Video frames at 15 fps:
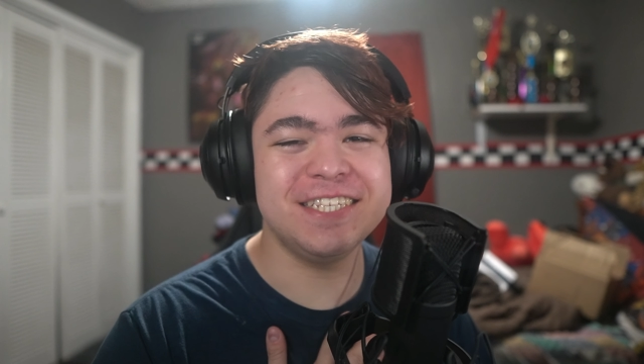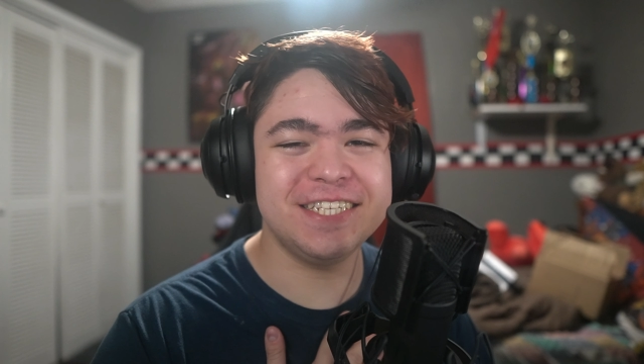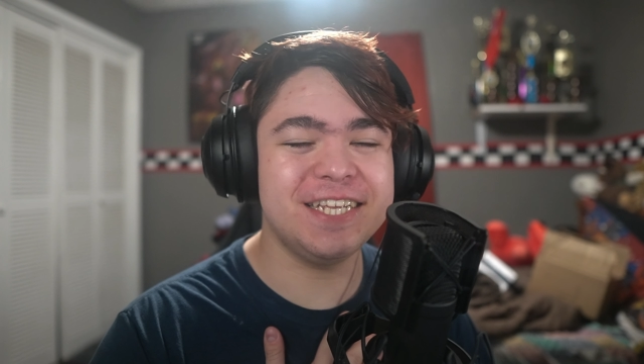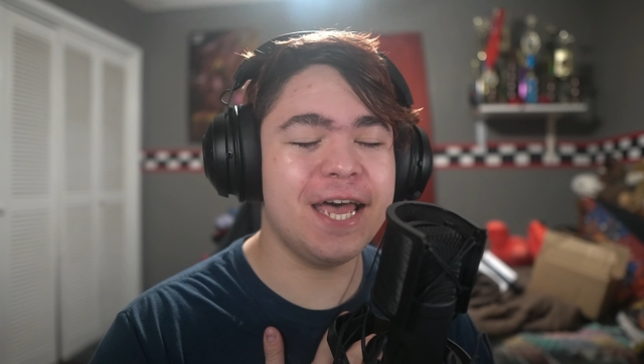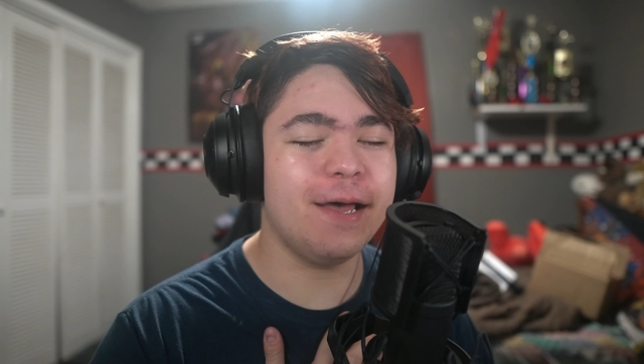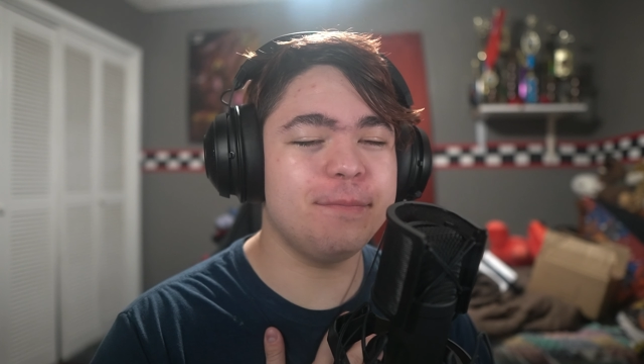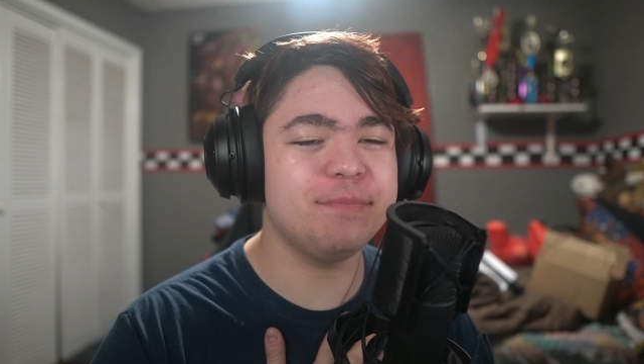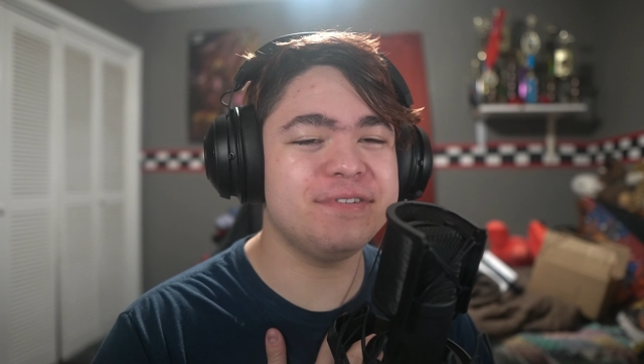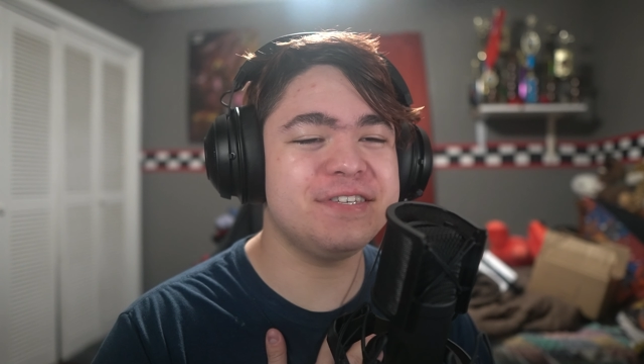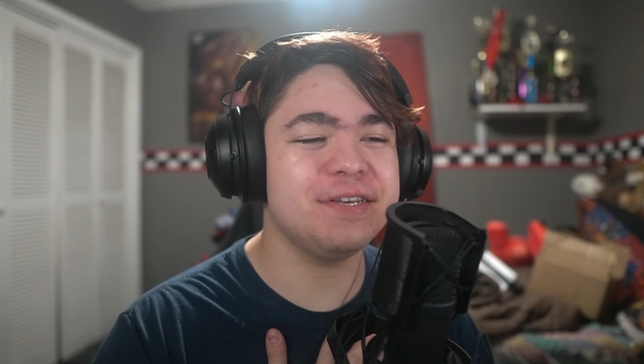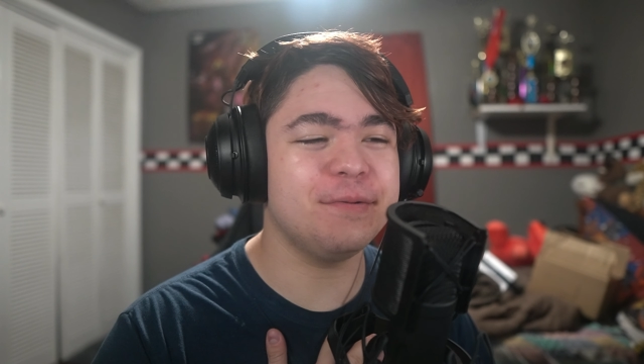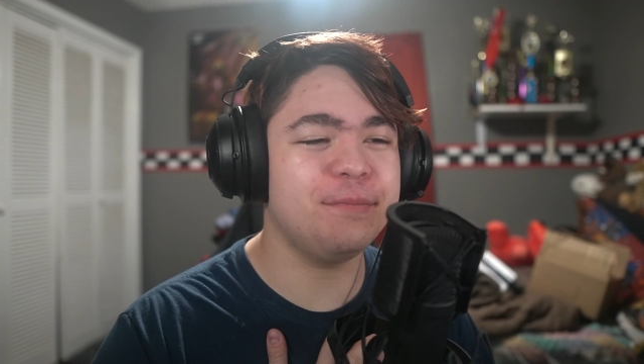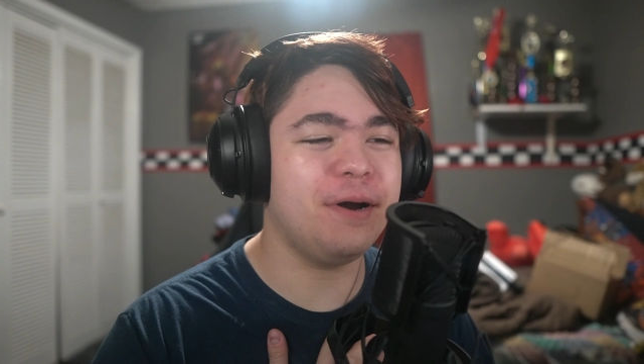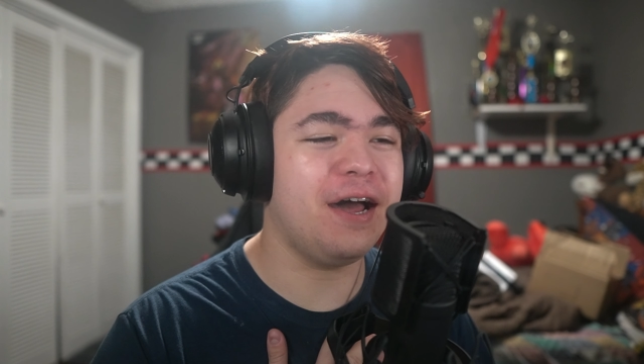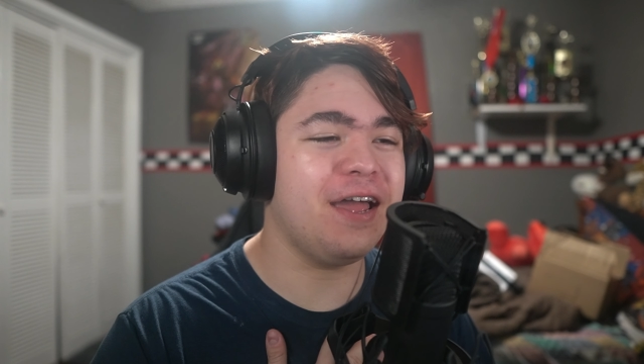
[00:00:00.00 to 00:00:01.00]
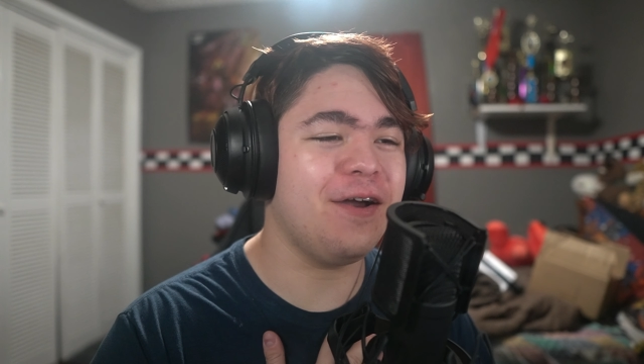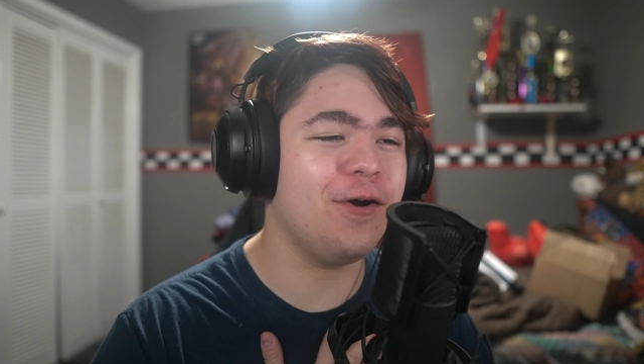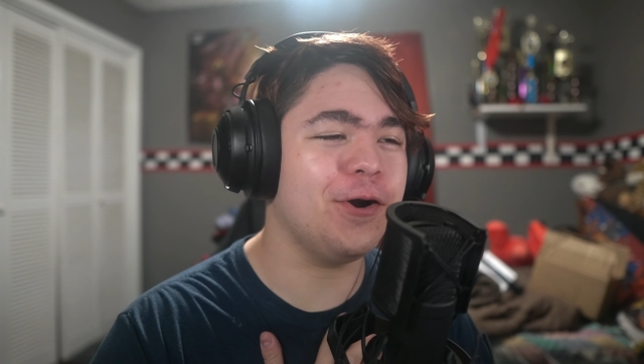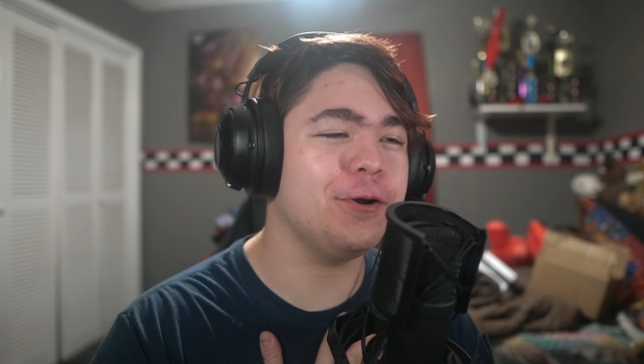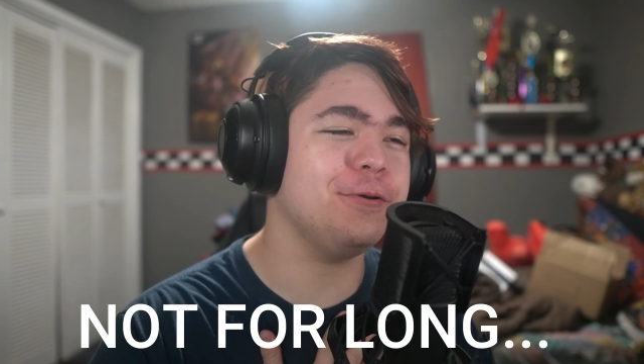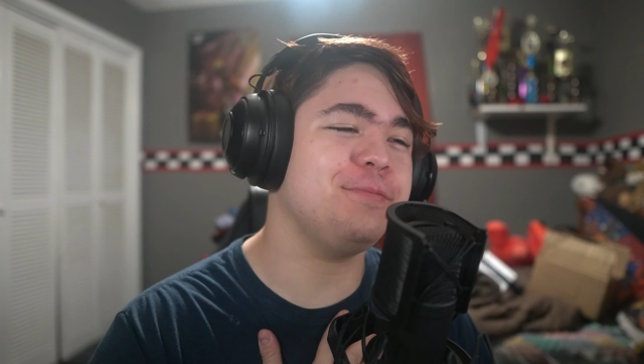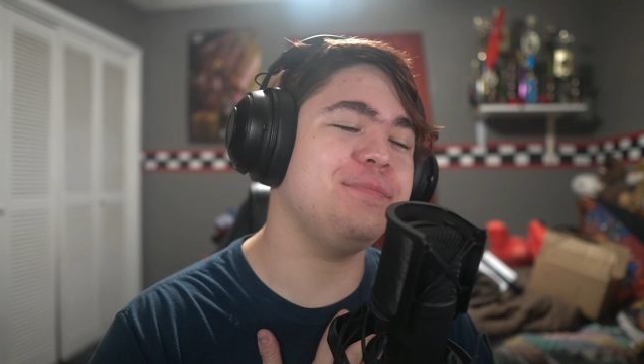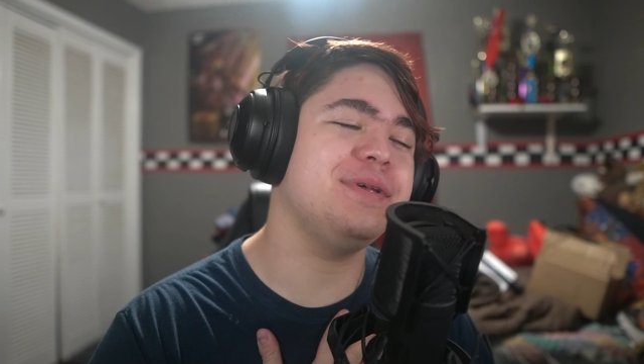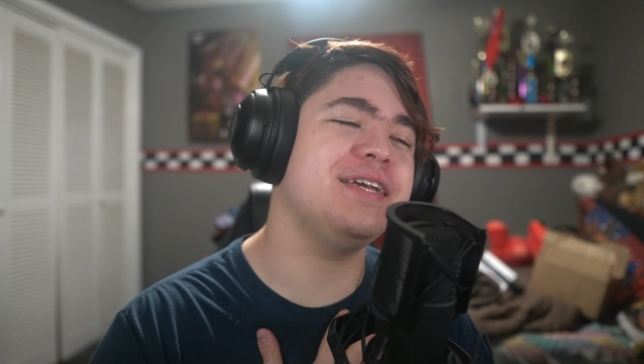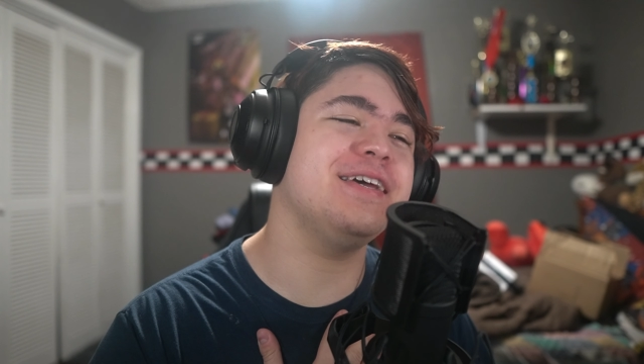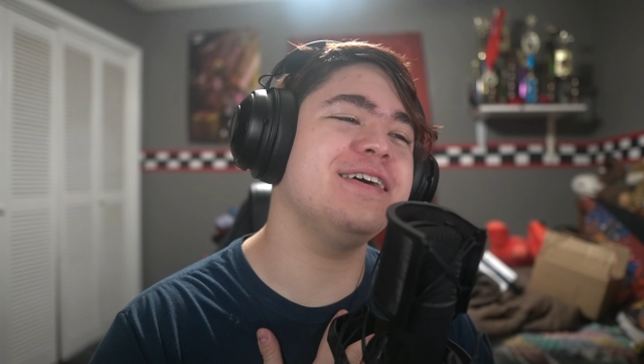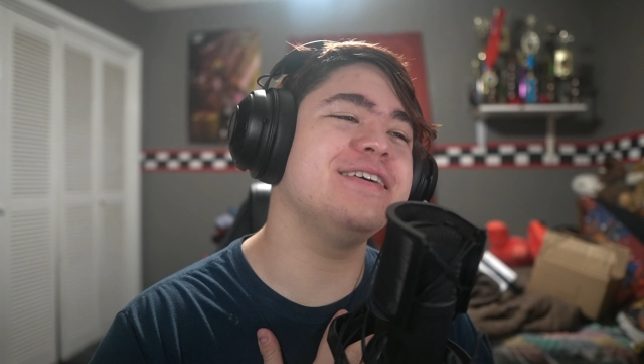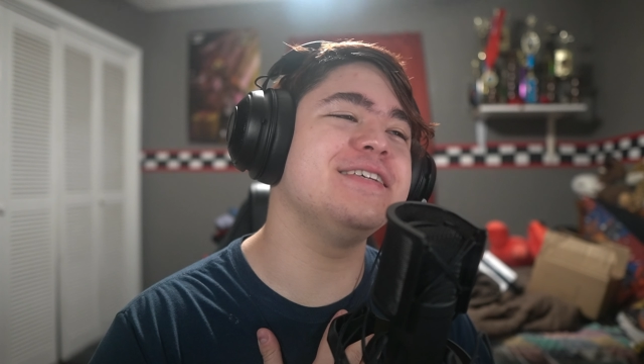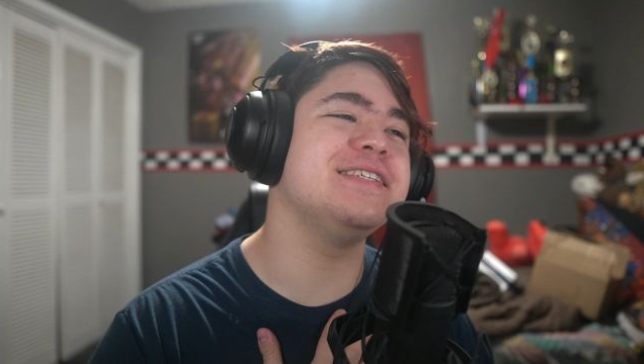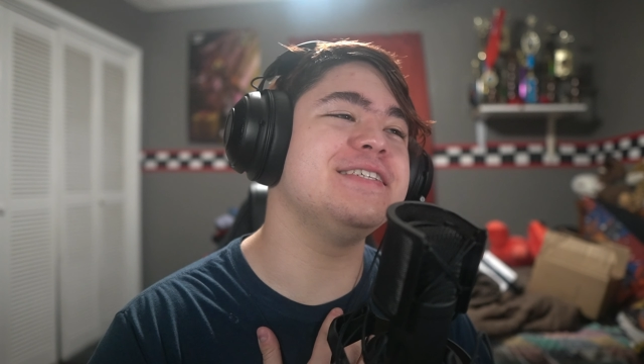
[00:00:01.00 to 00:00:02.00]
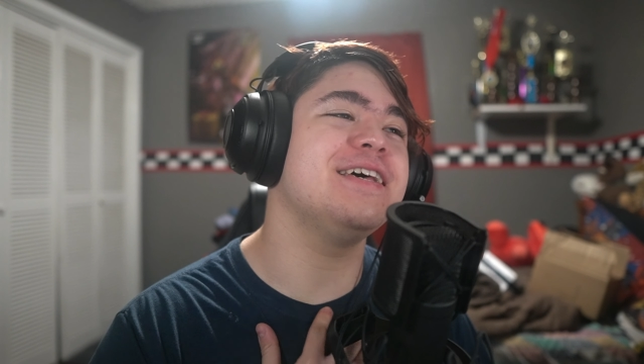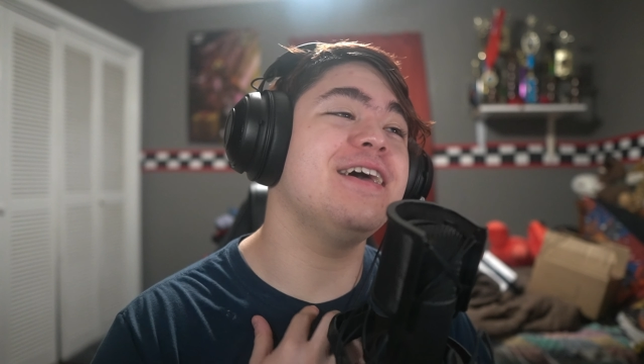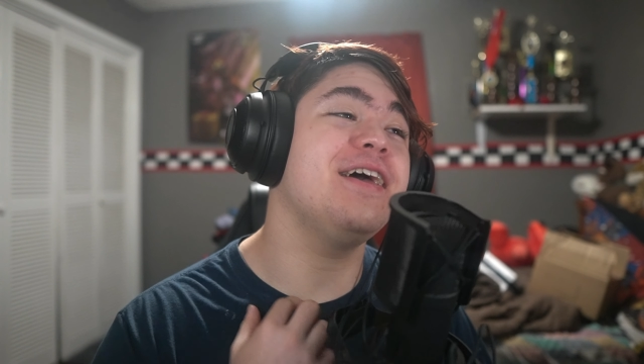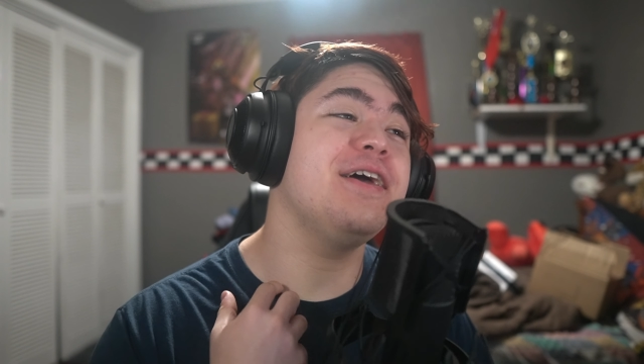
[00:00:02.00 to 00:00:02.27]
depths of my heart because